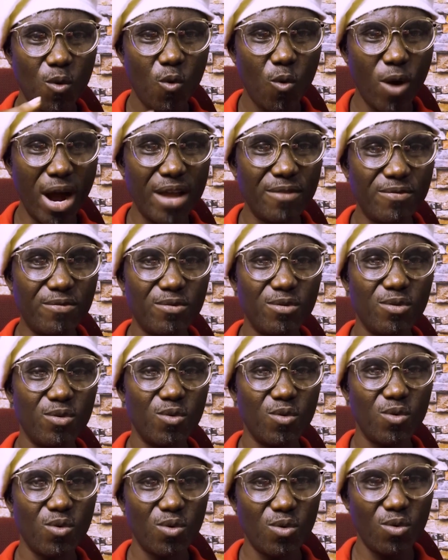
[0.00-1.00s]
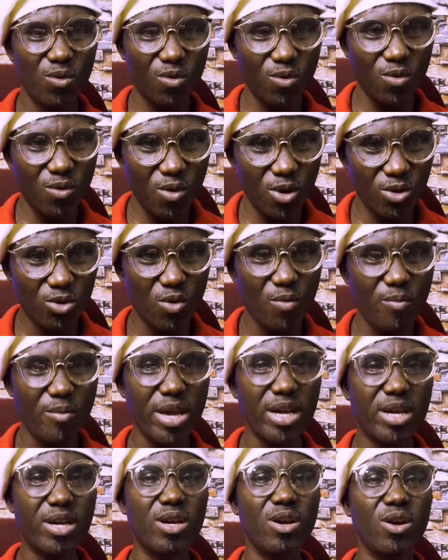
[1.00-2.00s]
Wife want to
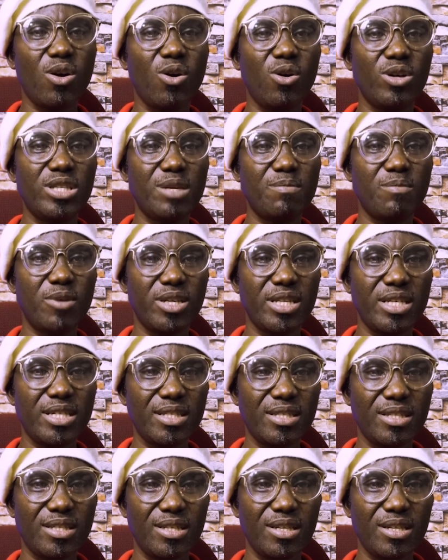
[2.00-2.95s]
make all the money,